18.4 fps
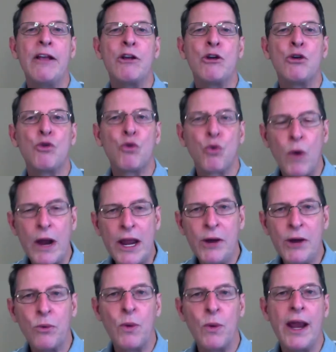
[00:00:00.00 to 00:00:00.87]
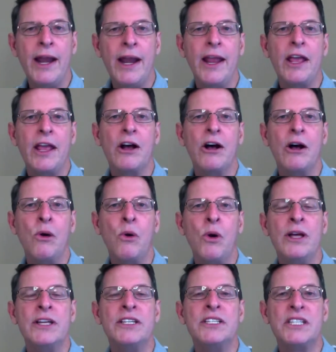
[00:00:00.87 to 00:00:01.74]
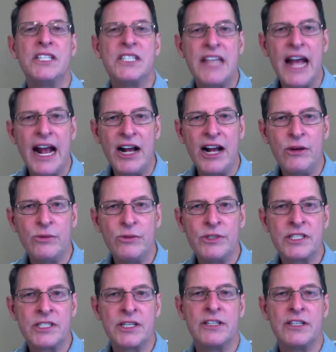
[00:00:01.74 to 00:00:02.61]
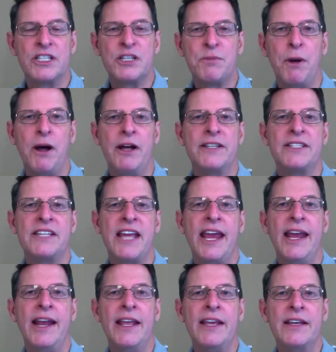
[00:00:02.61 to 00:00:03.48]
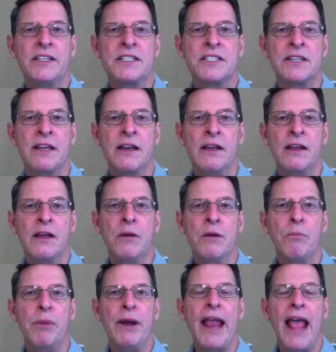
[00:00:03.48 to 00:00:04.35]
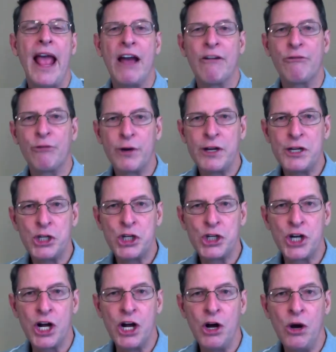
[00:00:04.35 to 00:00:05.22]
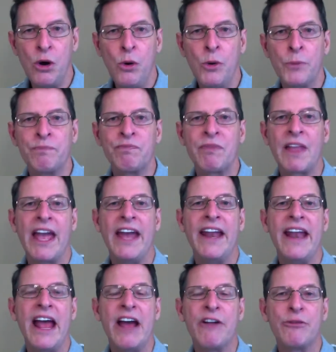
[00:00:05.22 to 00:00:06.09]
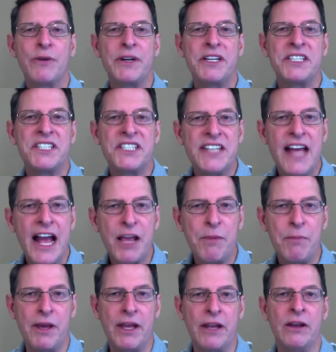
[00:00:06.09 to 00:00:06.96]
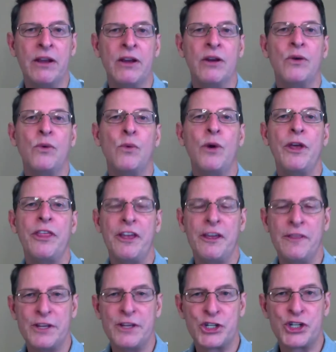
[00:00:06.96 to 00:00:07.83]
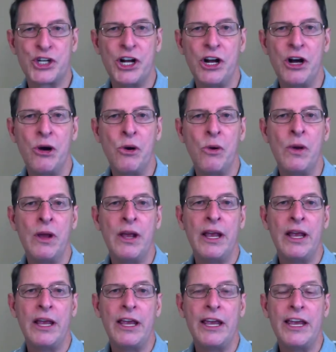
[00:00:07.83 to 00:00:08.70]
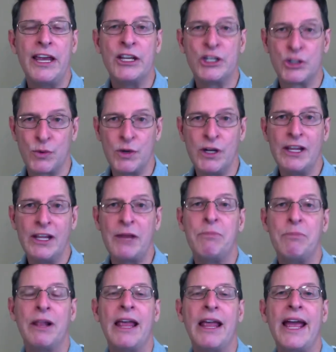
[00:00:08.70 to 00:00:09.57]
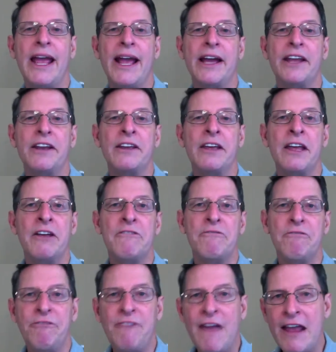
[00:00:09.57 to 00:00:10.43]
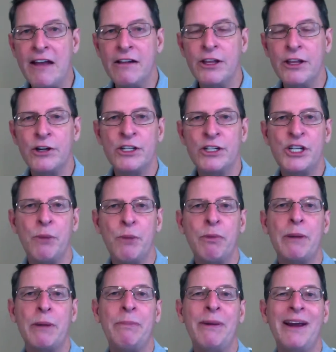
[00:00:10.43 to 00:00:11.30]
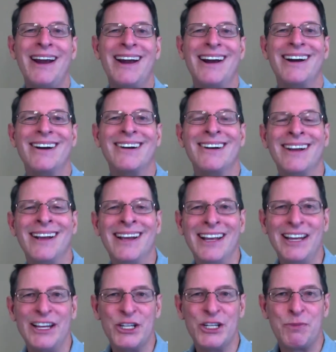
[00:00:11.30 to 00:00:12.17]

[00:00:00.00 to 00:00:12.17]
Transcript: Great radio sounds spontaneous, but every show and every segment within the show is really planned. Failure to prepare is